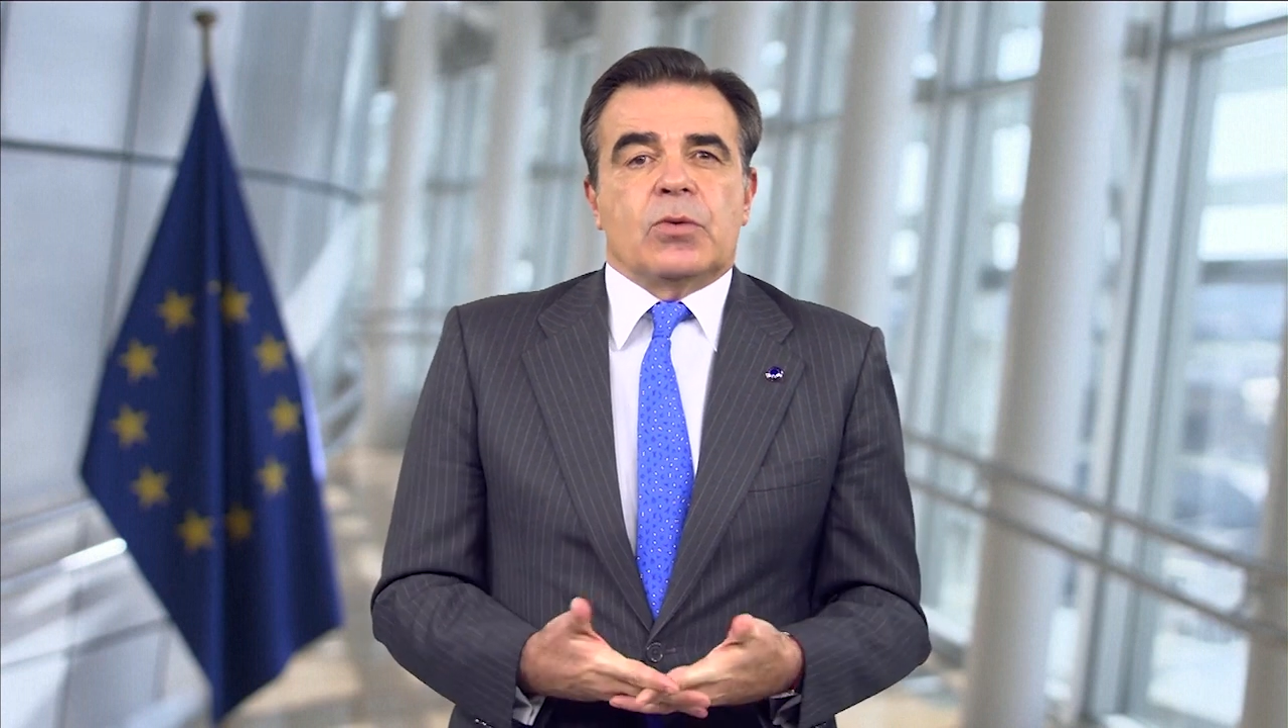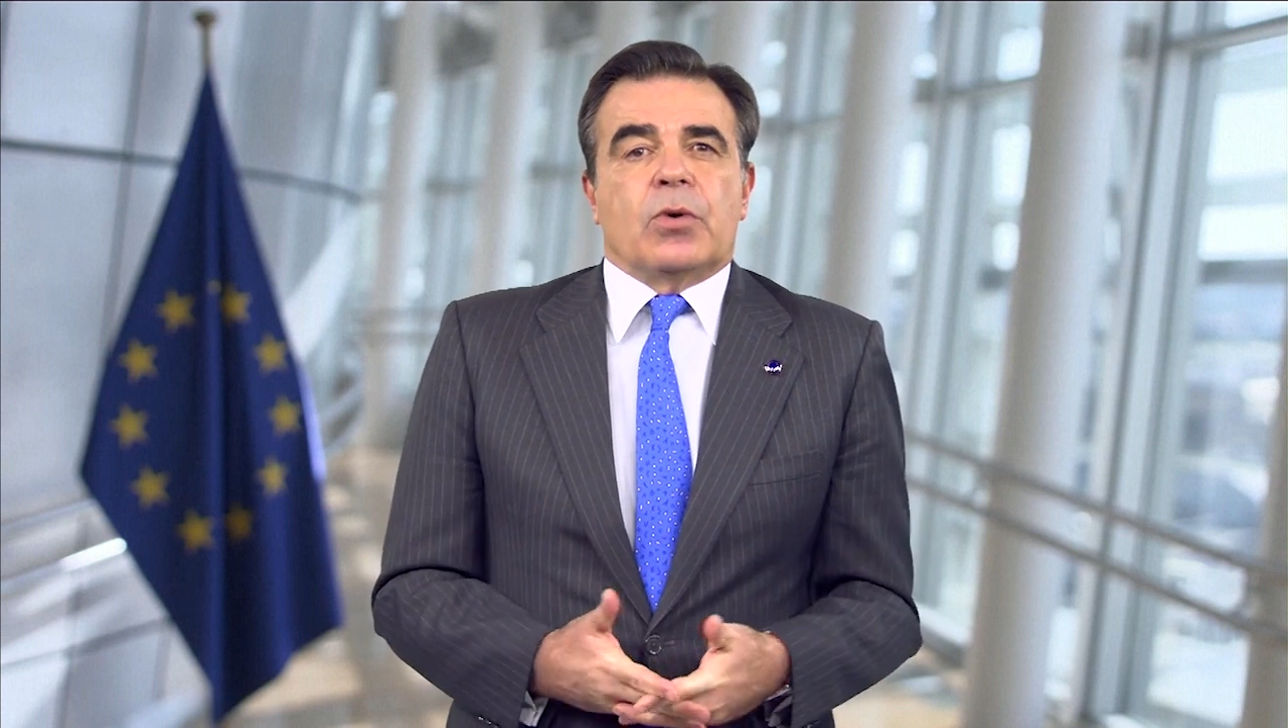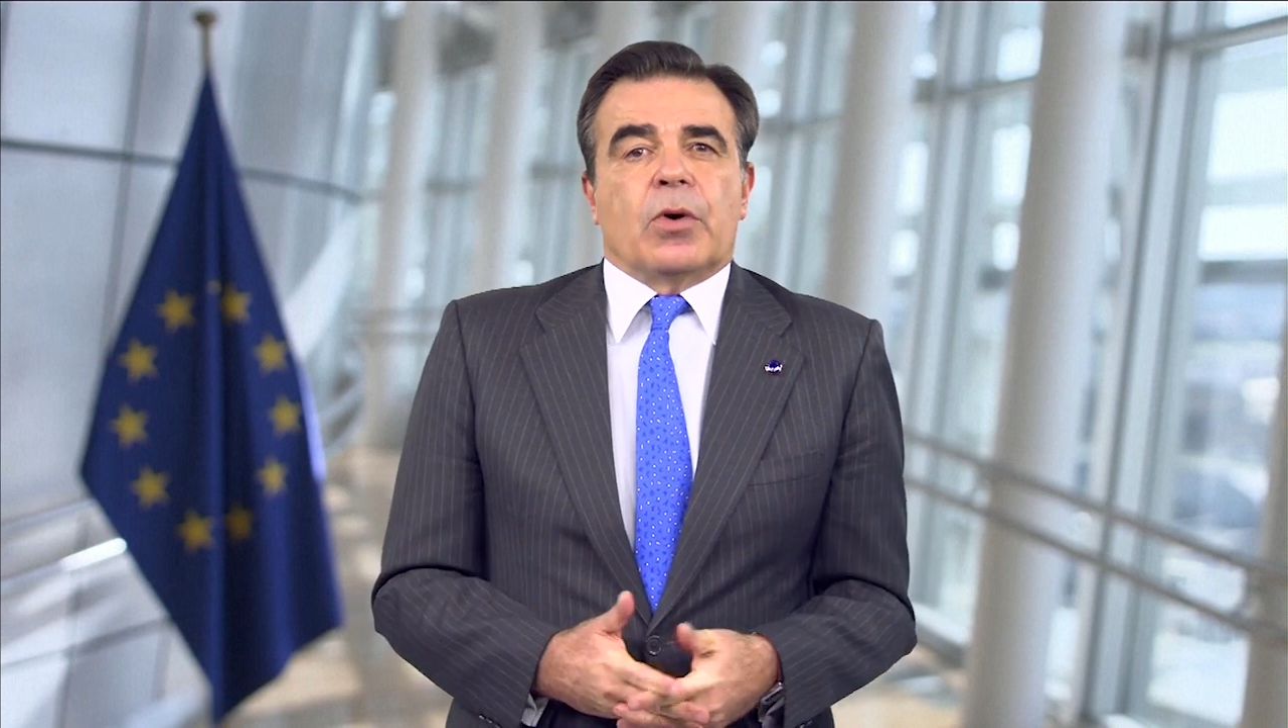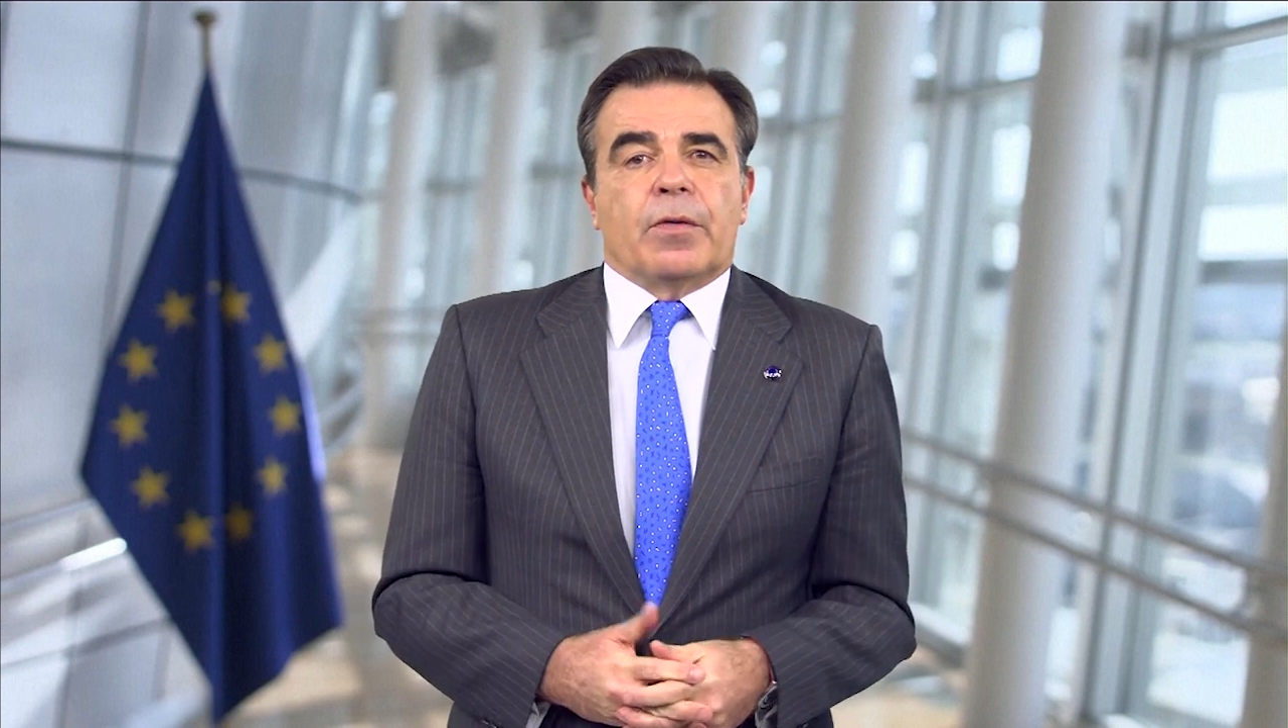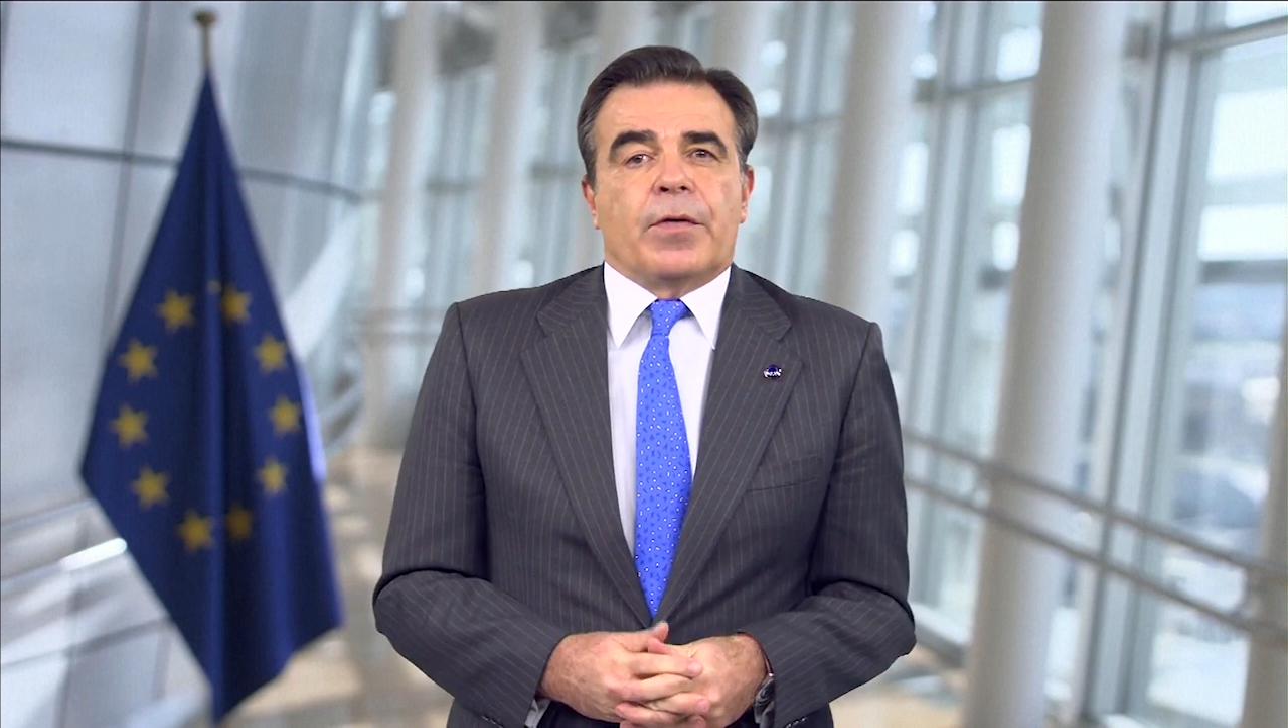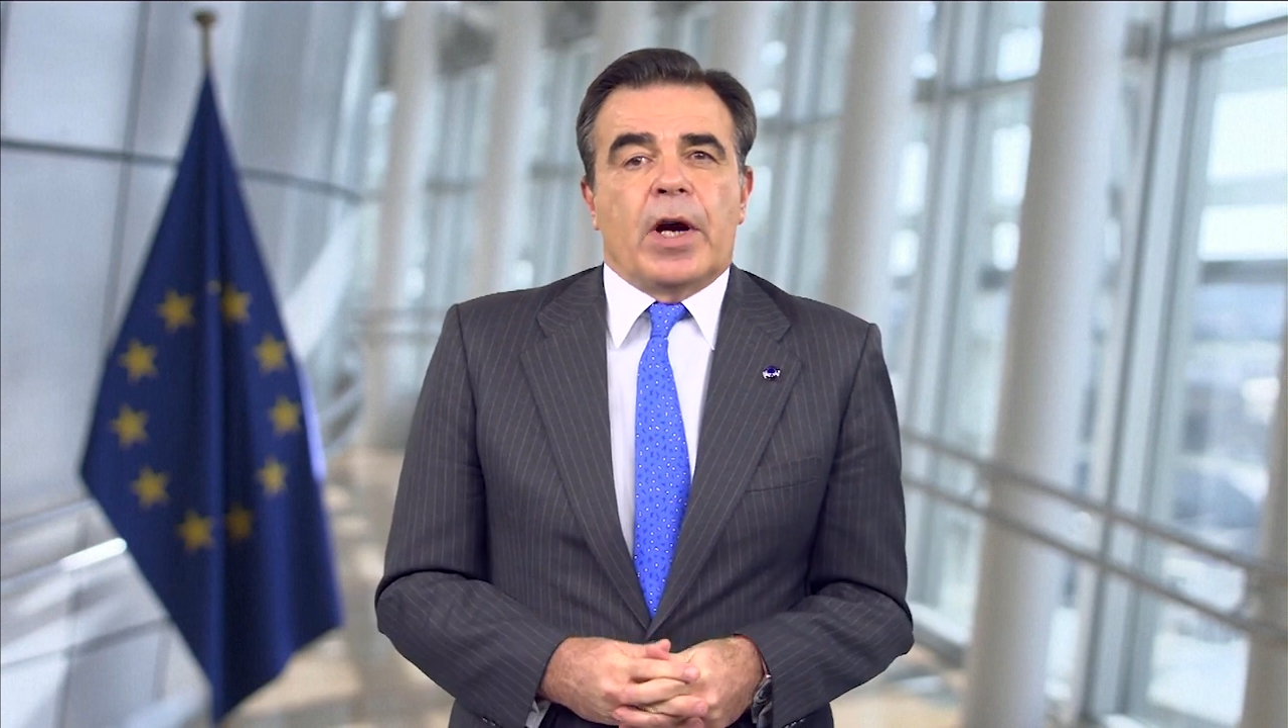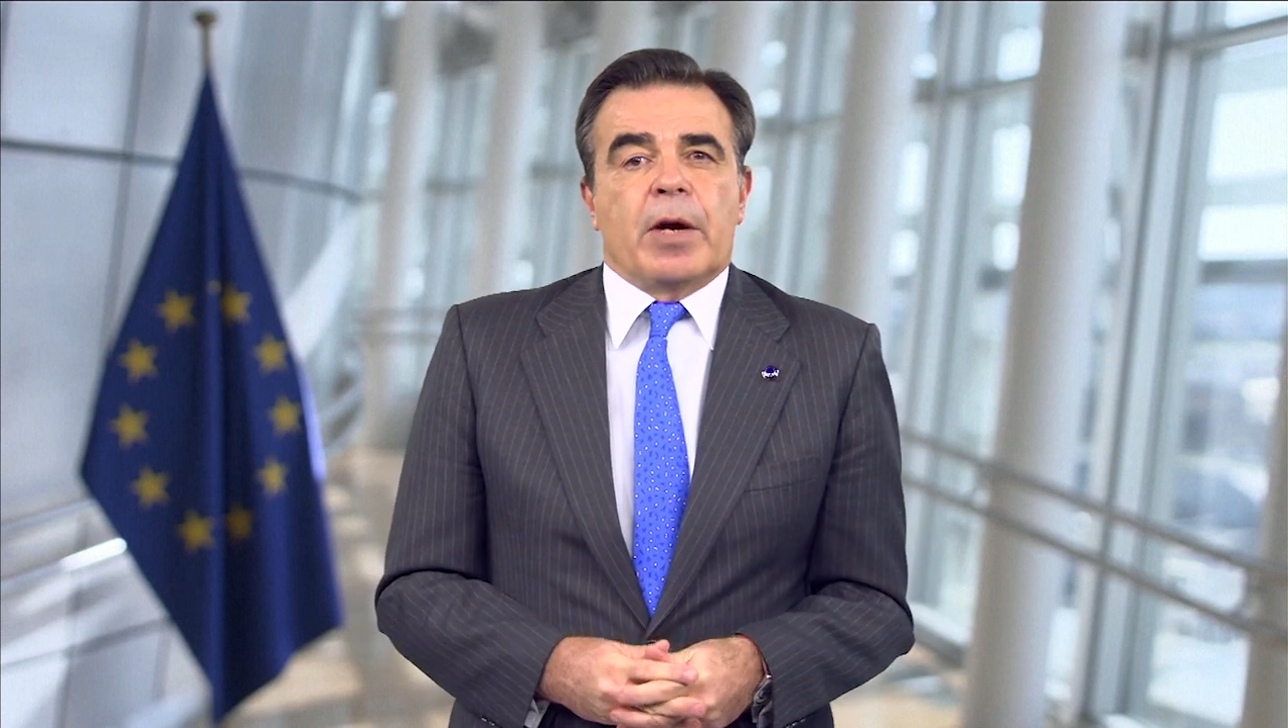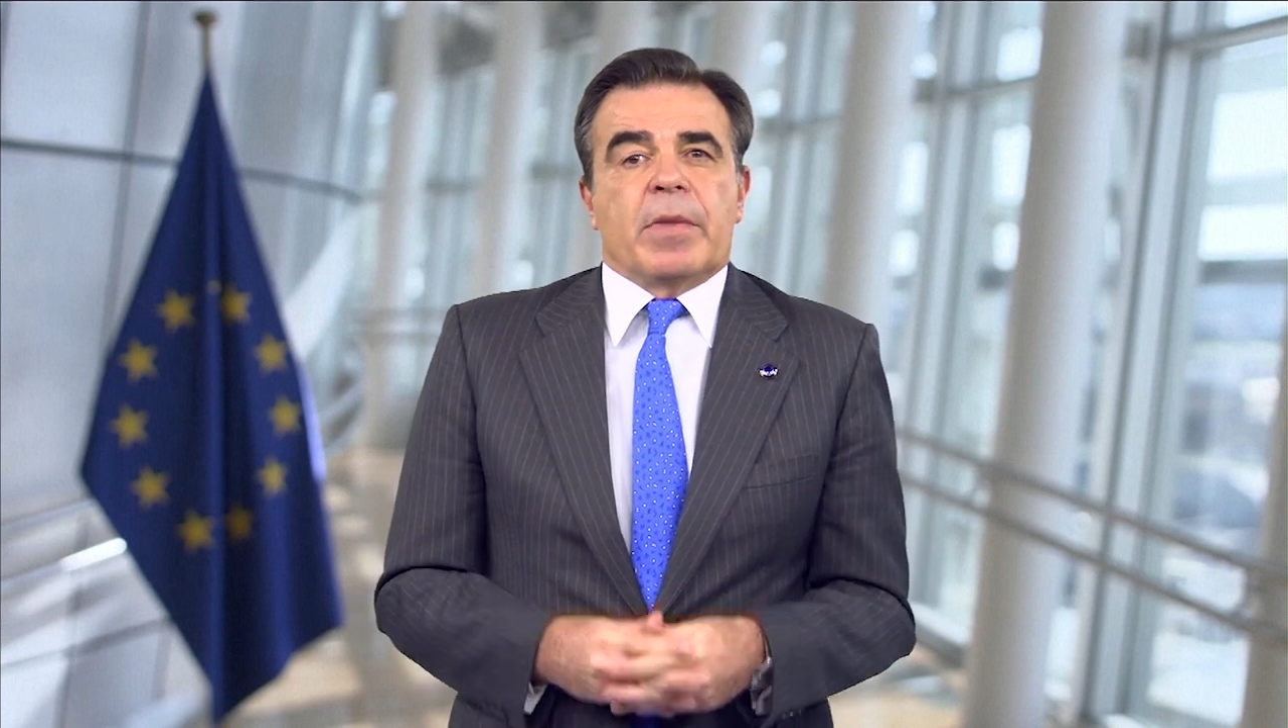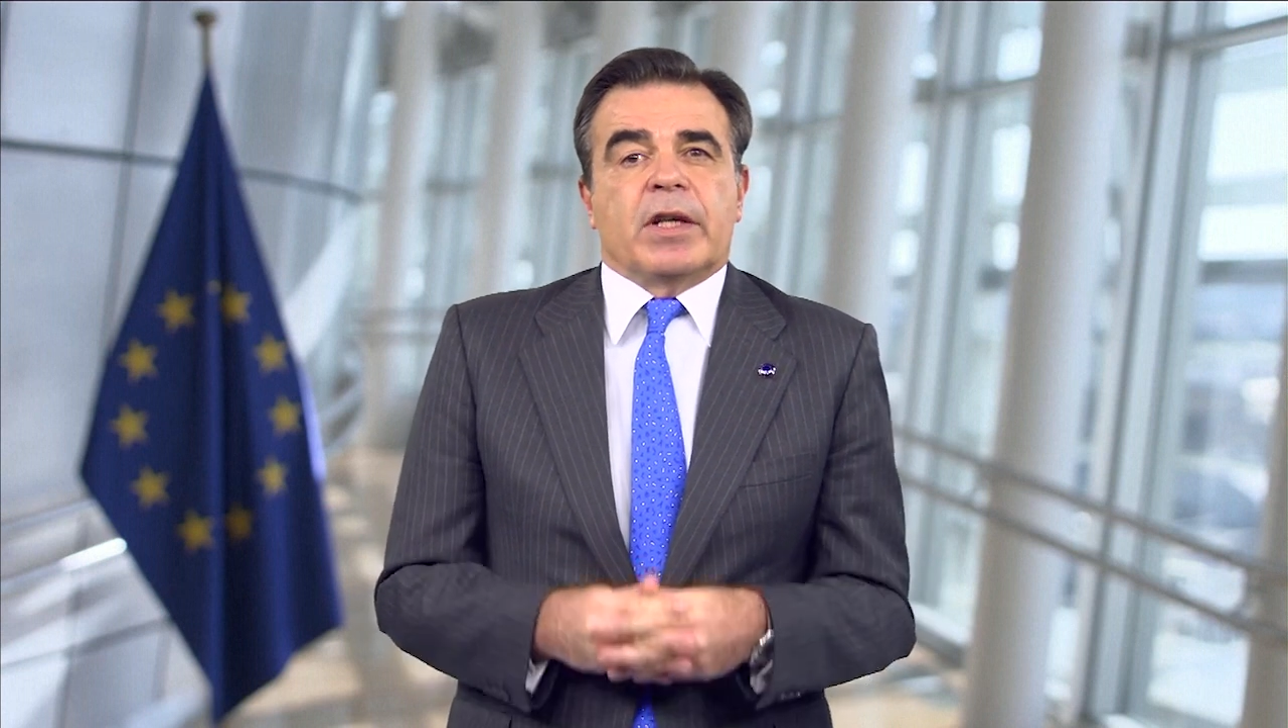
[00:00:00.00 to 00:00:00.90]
to confirm